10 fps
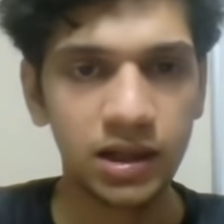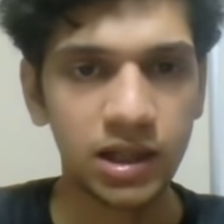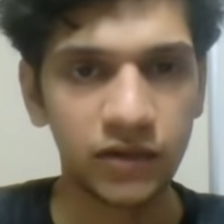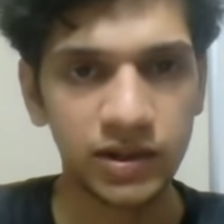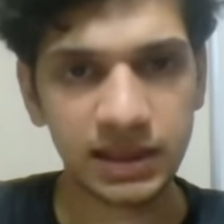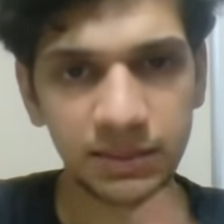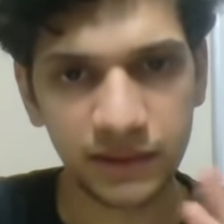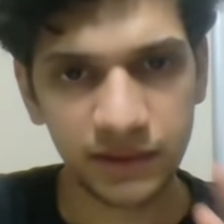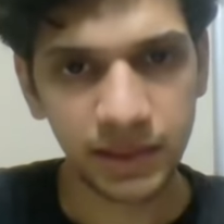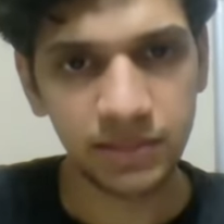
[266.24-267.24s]
Now, for example,
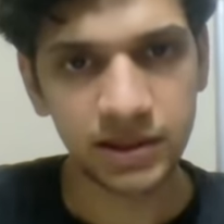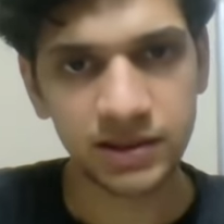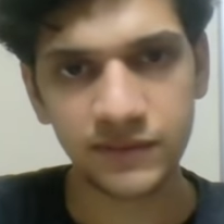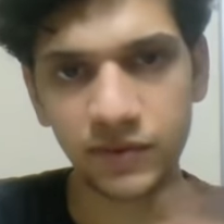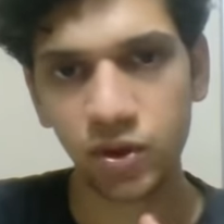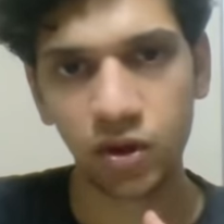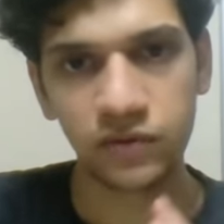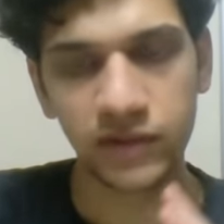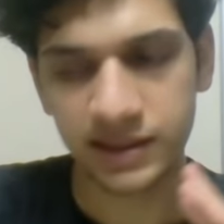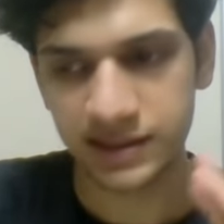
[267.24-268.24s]
if the paper is full
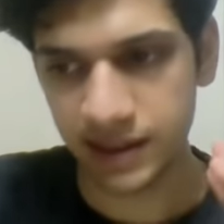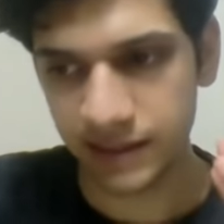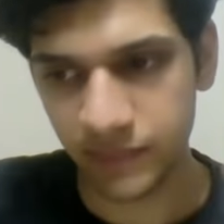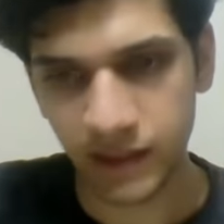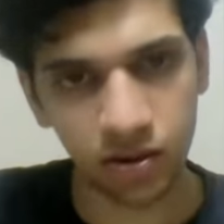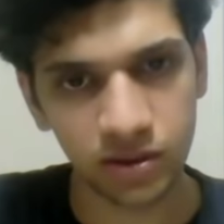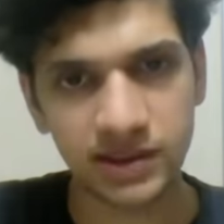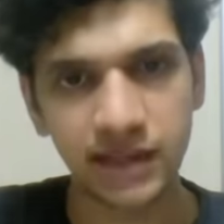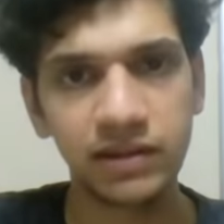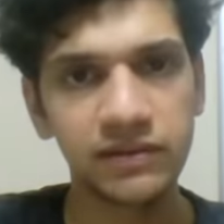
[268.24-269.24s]
of, let's say, out of the
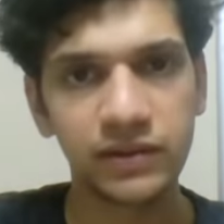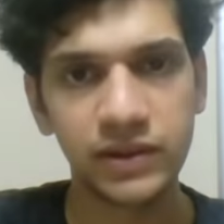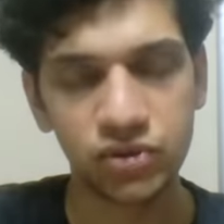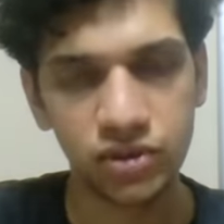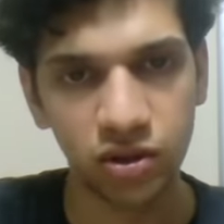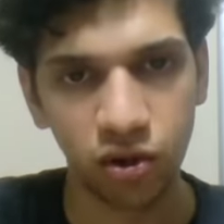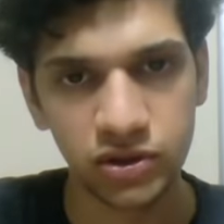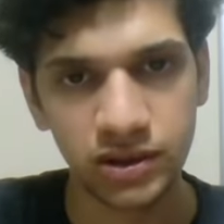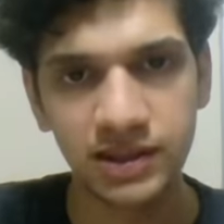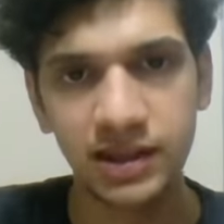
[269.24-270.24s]
75 questions in
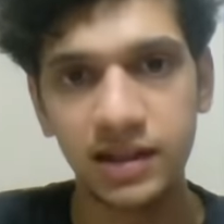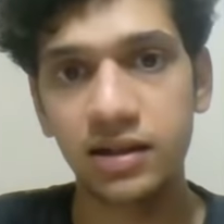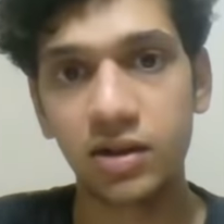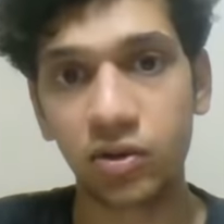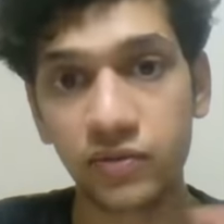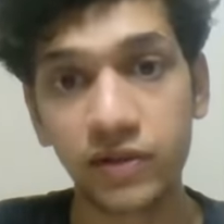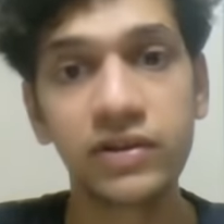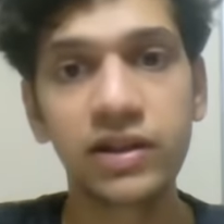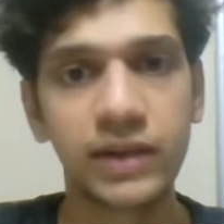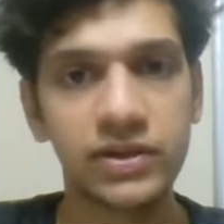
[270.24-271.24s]
logical, there are around
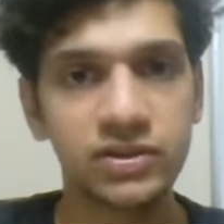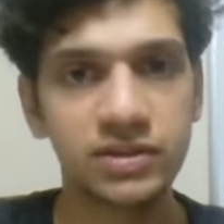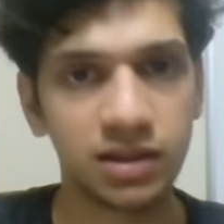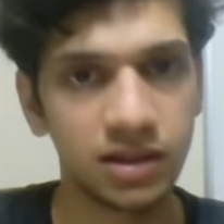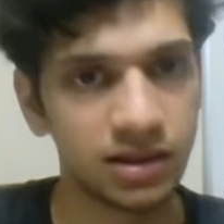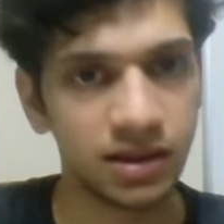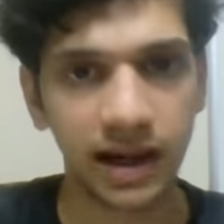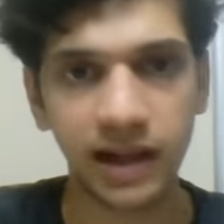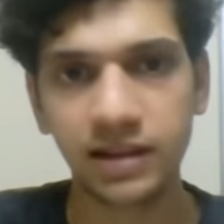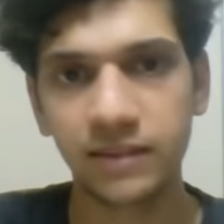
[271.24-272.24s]
50 questions that are
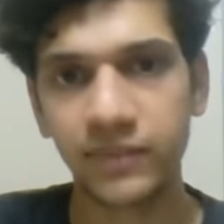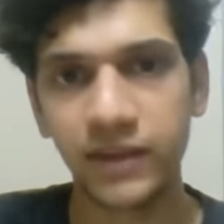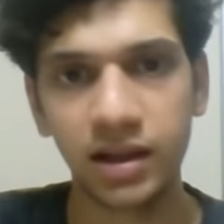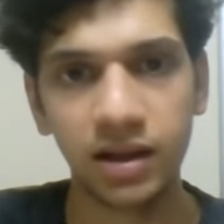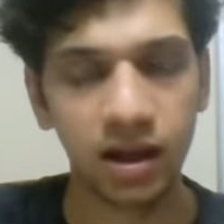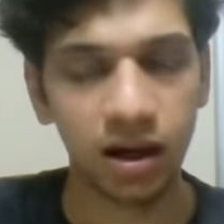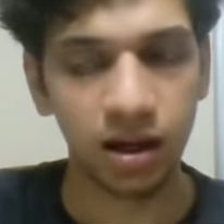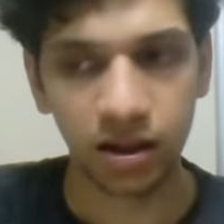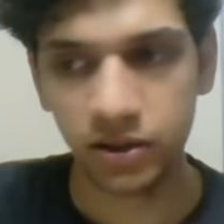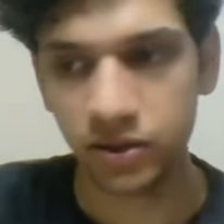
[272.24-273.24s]
direct,
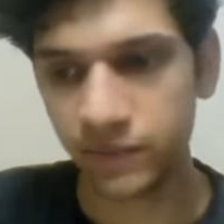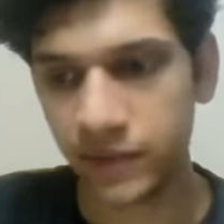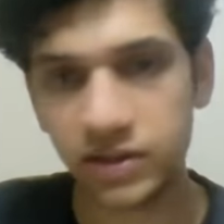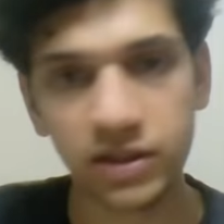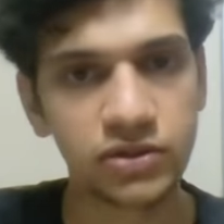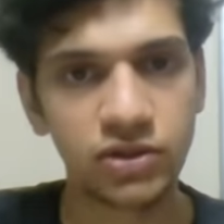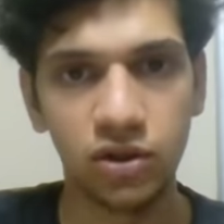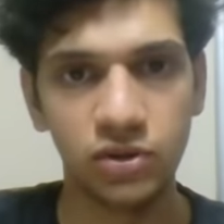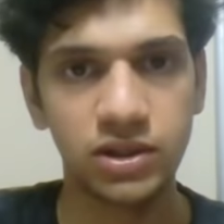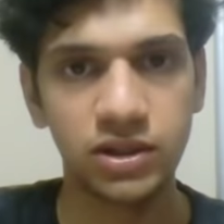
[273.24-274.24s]
traditional
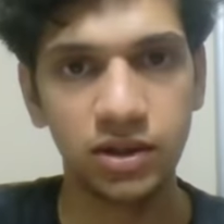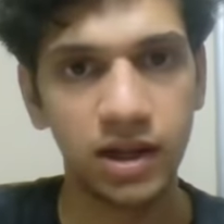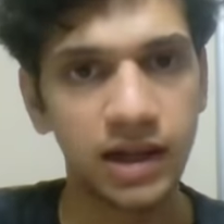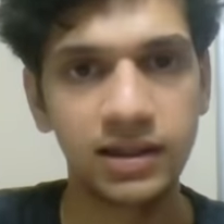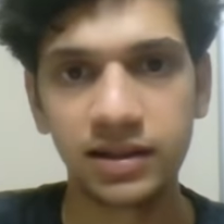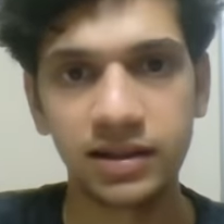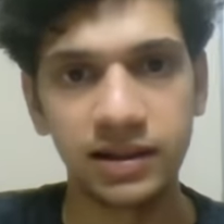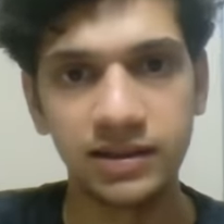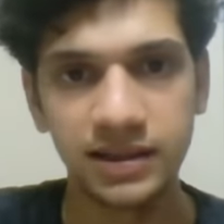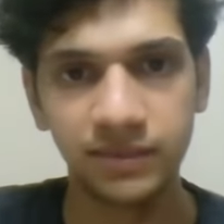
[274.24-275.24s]
logic and critical
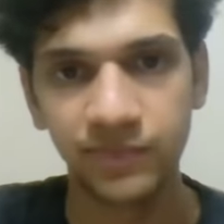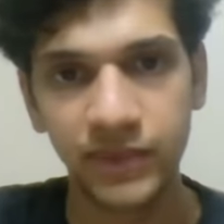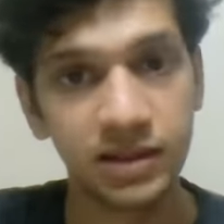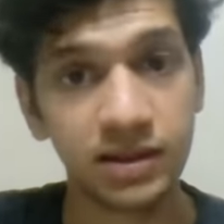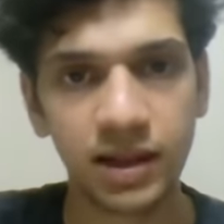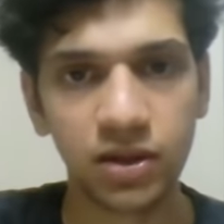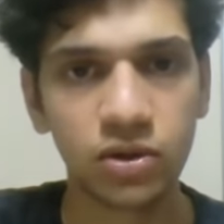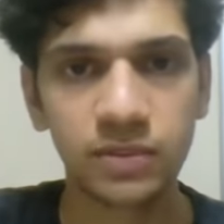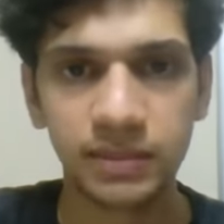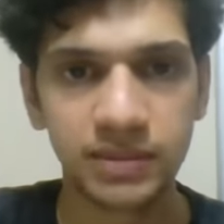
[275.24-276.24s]
reasoning. Then I know
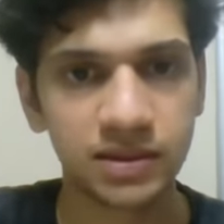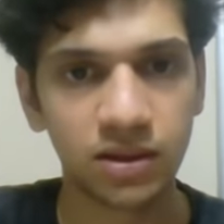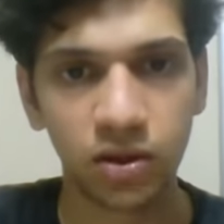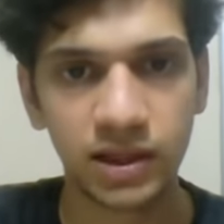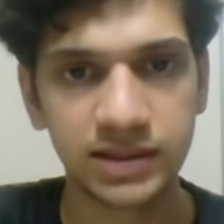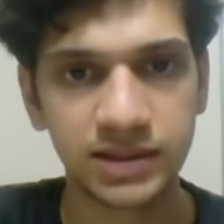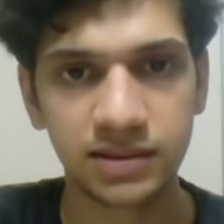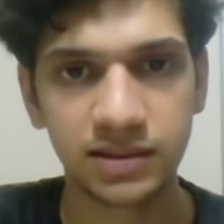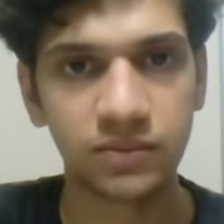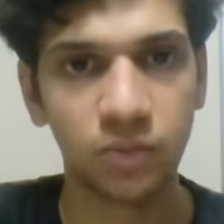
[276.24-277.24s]
the paper is a lot
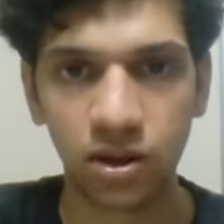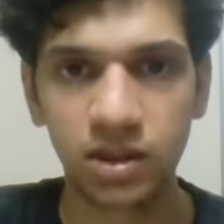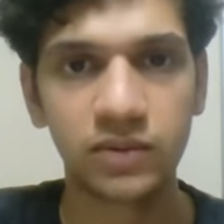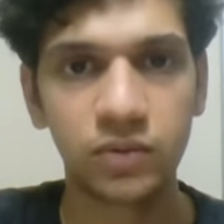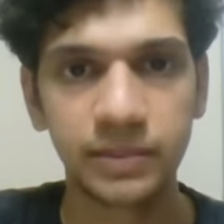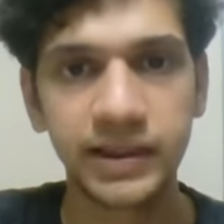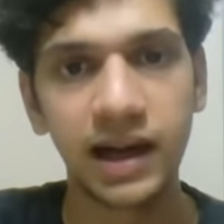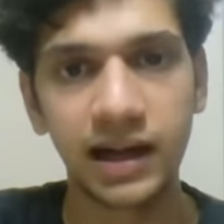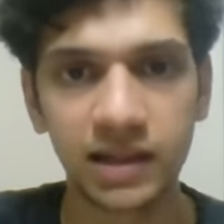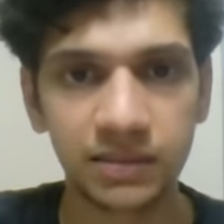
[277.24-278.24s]
easier than what it would be
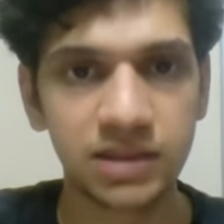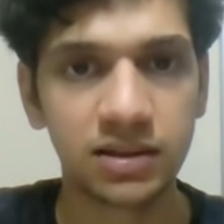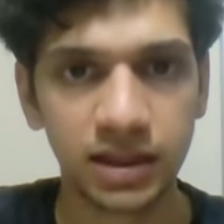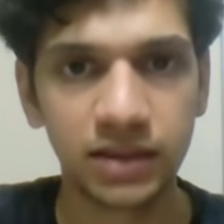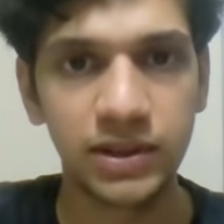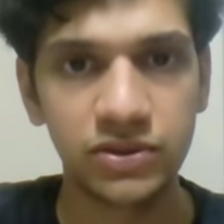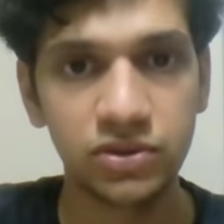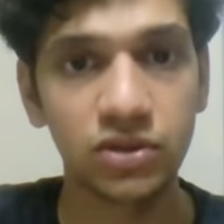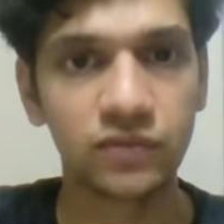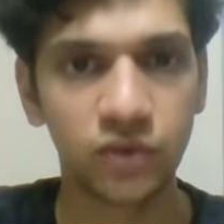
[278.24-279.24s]
had there been 30
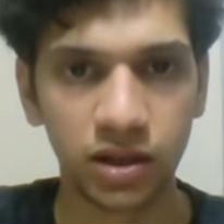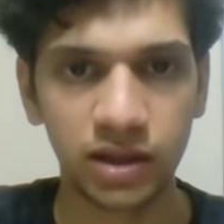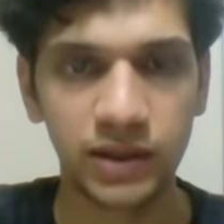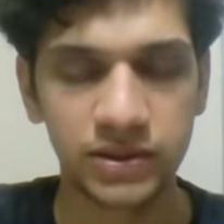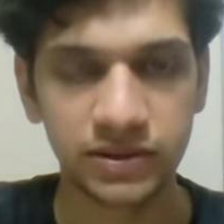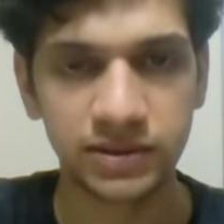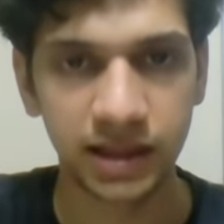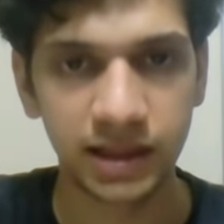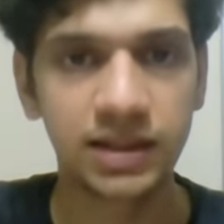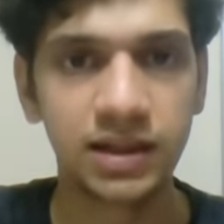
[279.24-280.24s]
questions or 40 questions,
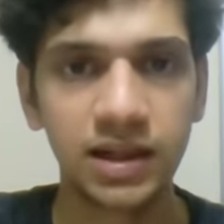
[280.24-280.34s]
right?